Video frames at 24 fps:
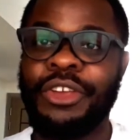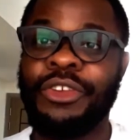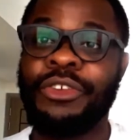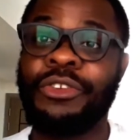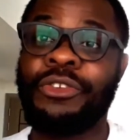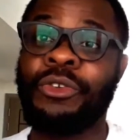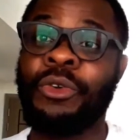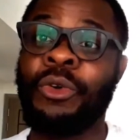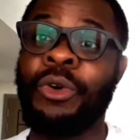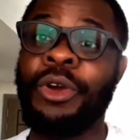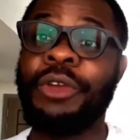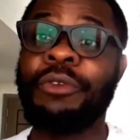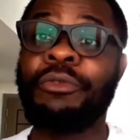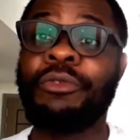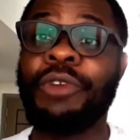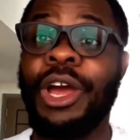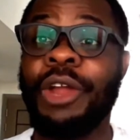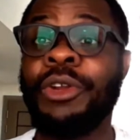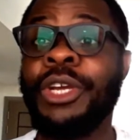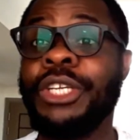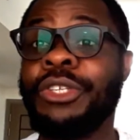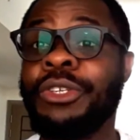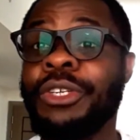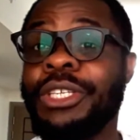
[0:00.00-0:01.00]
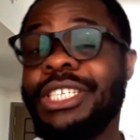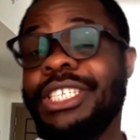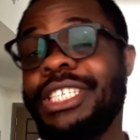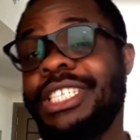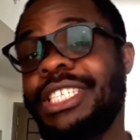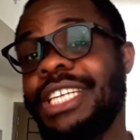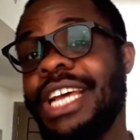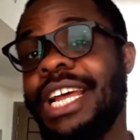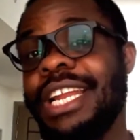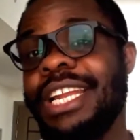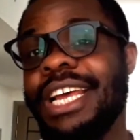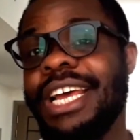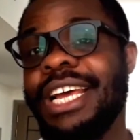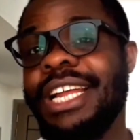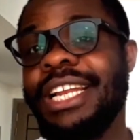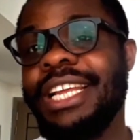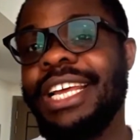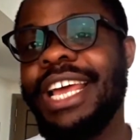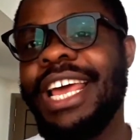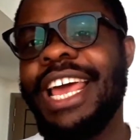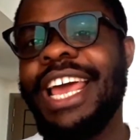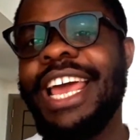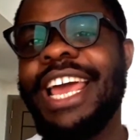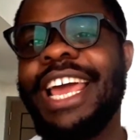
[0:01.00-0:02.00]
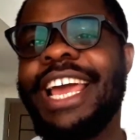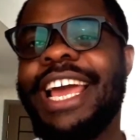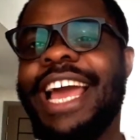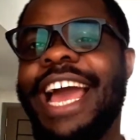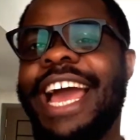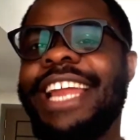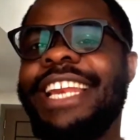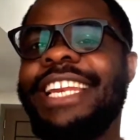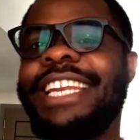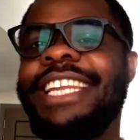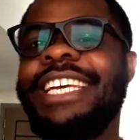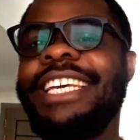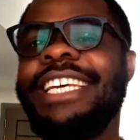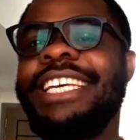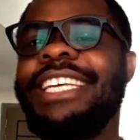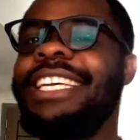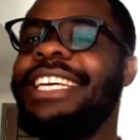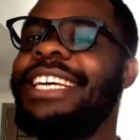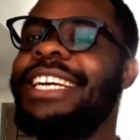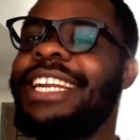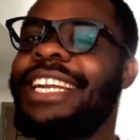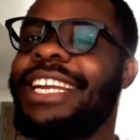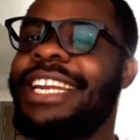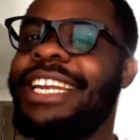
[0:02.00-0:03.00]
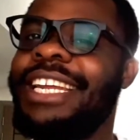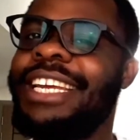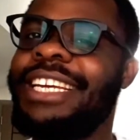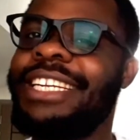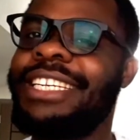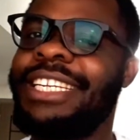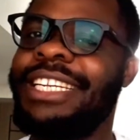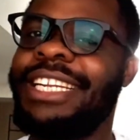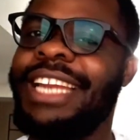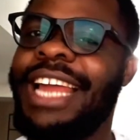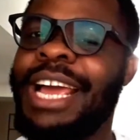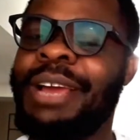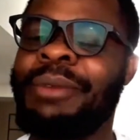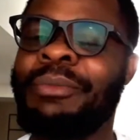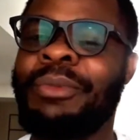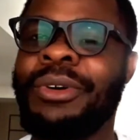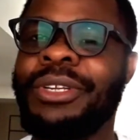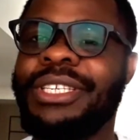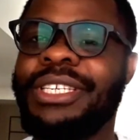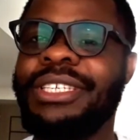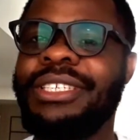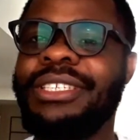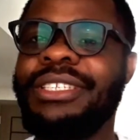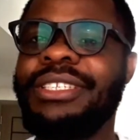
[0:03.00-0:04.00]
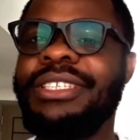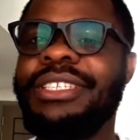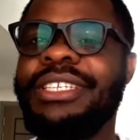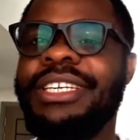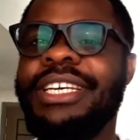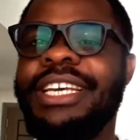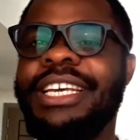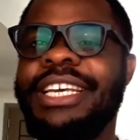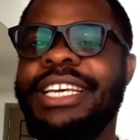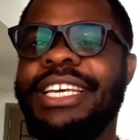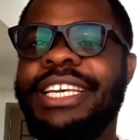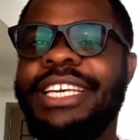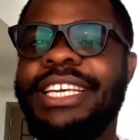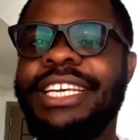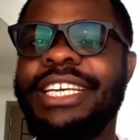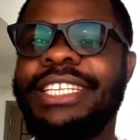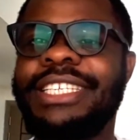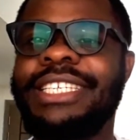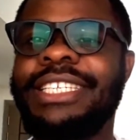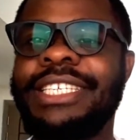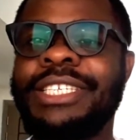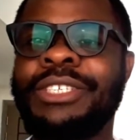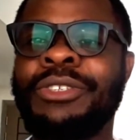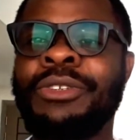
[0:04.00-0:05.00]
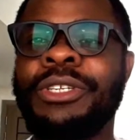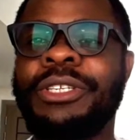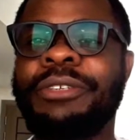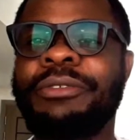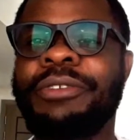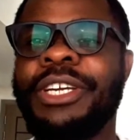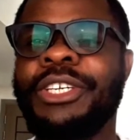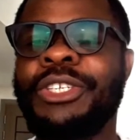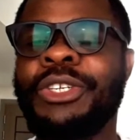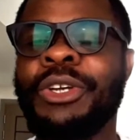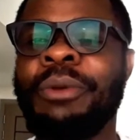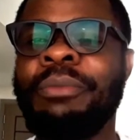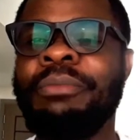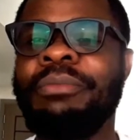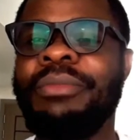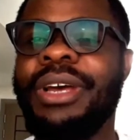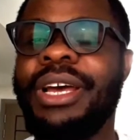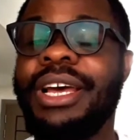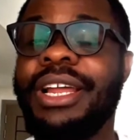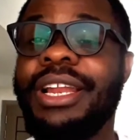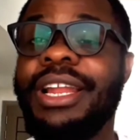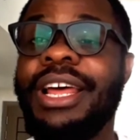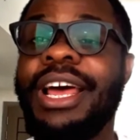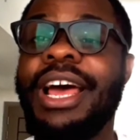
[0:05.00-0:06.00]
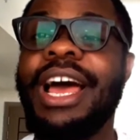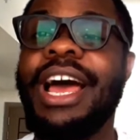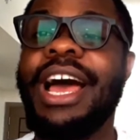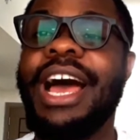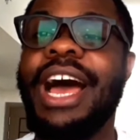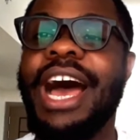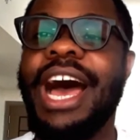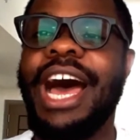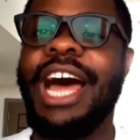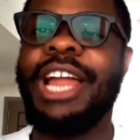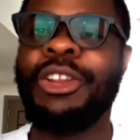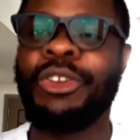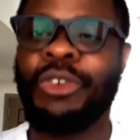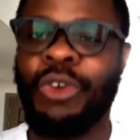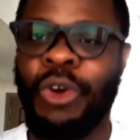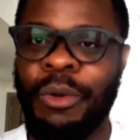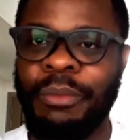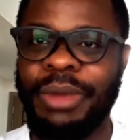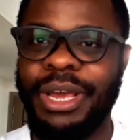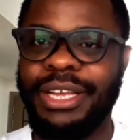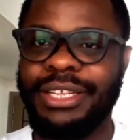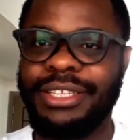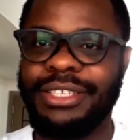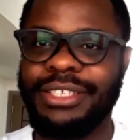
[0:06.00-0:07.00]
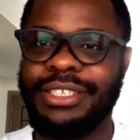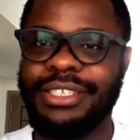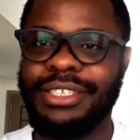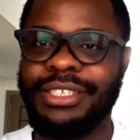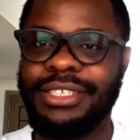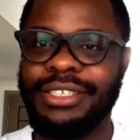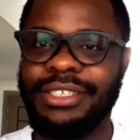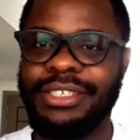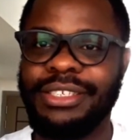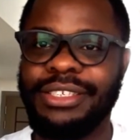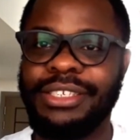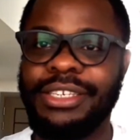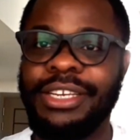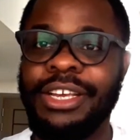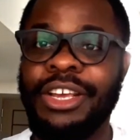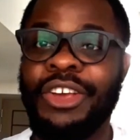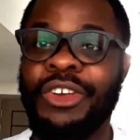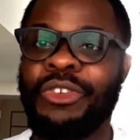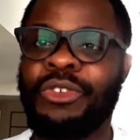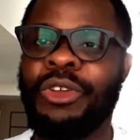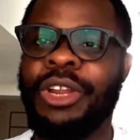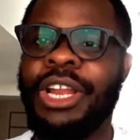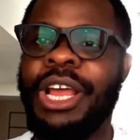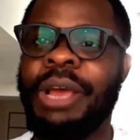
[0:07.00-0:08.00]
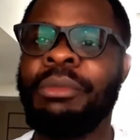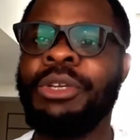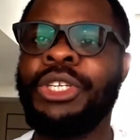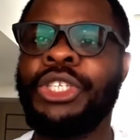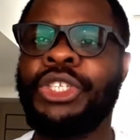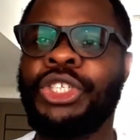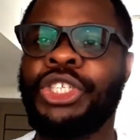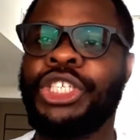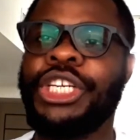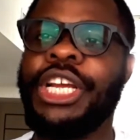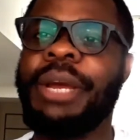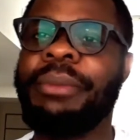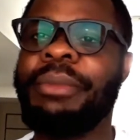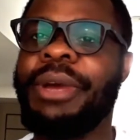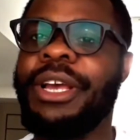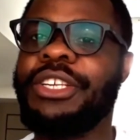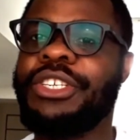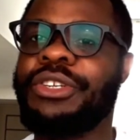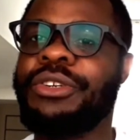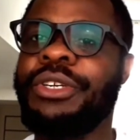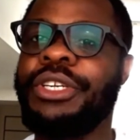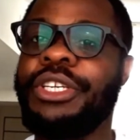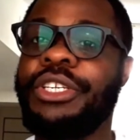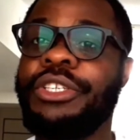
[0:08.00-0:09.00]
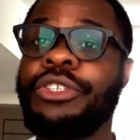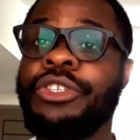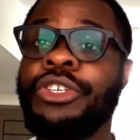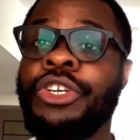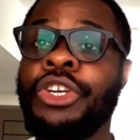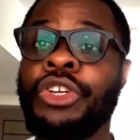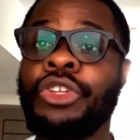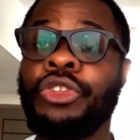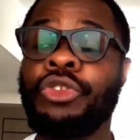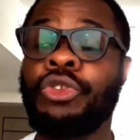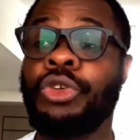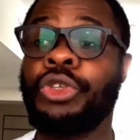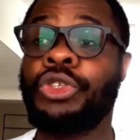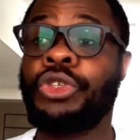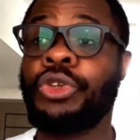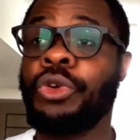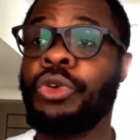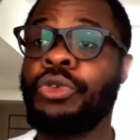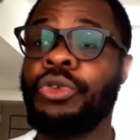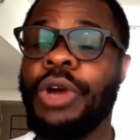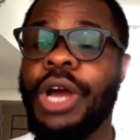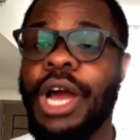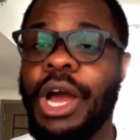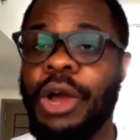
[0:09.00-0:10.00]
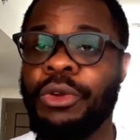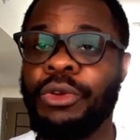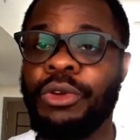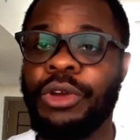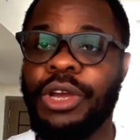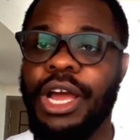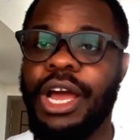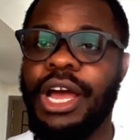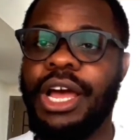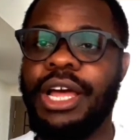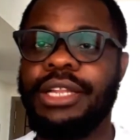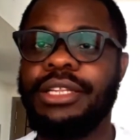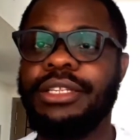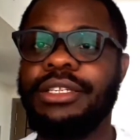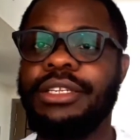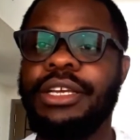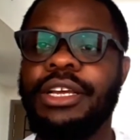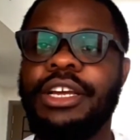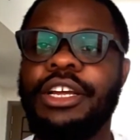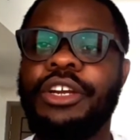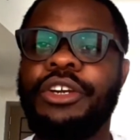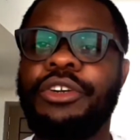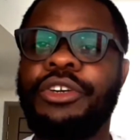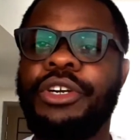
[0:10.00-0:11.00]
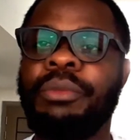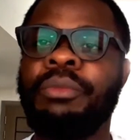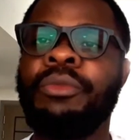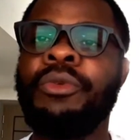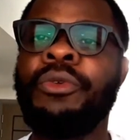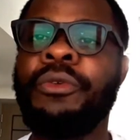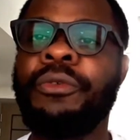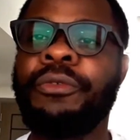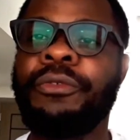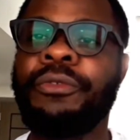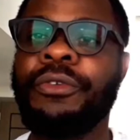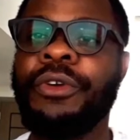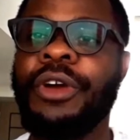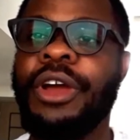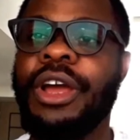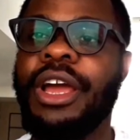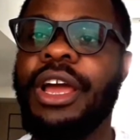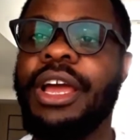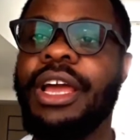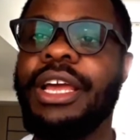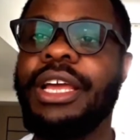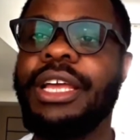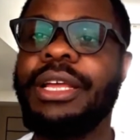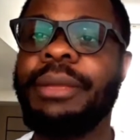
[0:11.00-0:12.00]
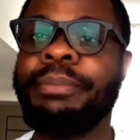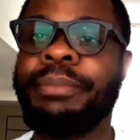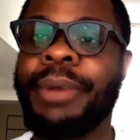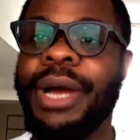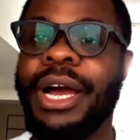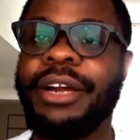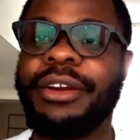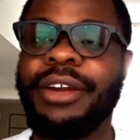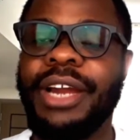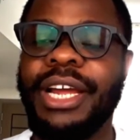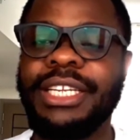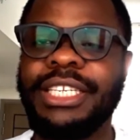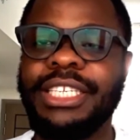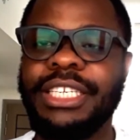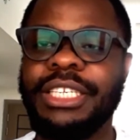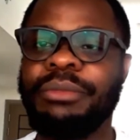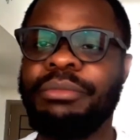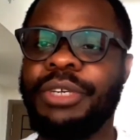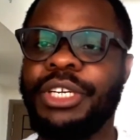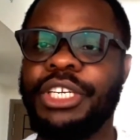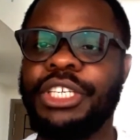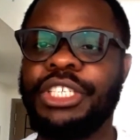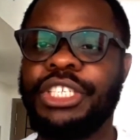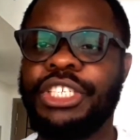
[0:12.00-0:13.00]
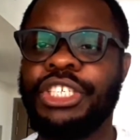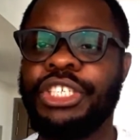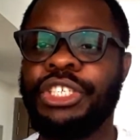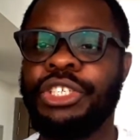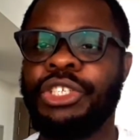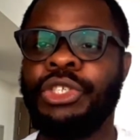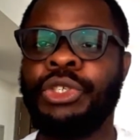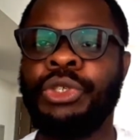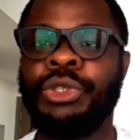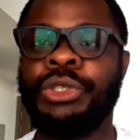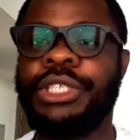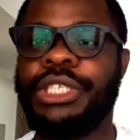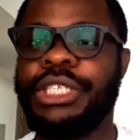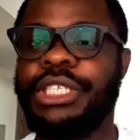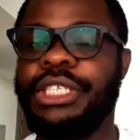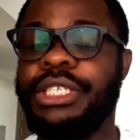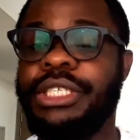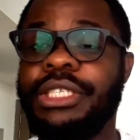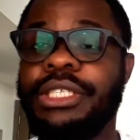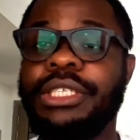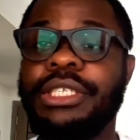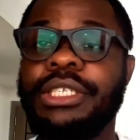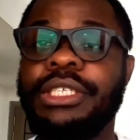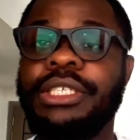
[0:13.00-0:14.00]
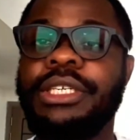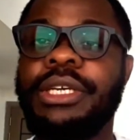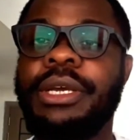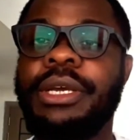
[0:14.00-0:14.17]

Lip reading: So if you are new to this channel, kindly click the like button, hit this notification bell and comment. So let me share my screen to show you how you can remove background image using